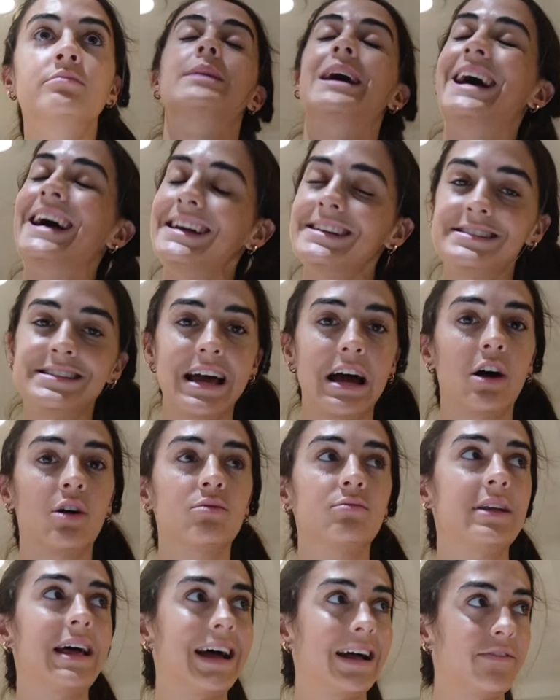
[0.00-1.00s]
head
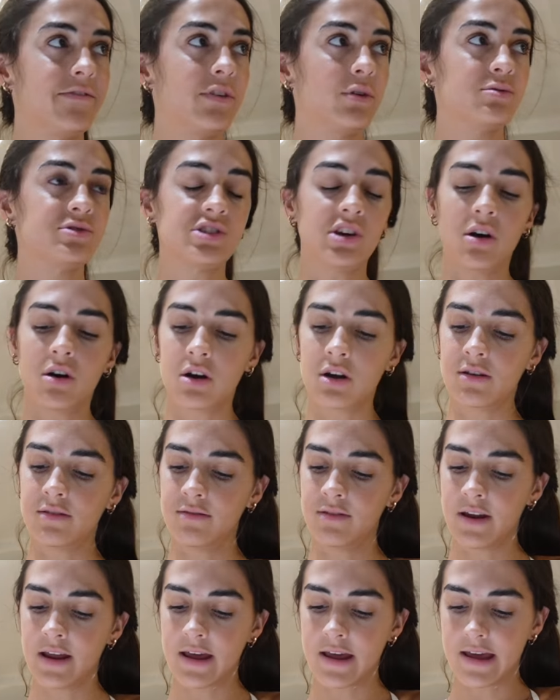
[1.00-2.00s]
down, headphones on,